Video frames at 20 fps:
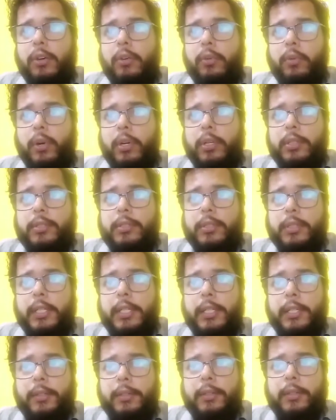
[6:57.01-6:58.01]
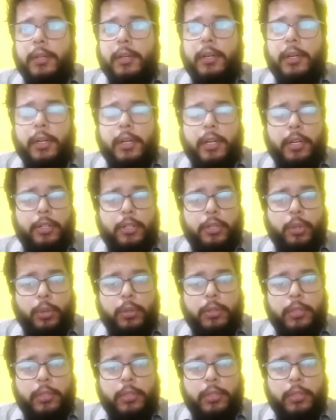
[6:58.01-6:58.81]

was in control.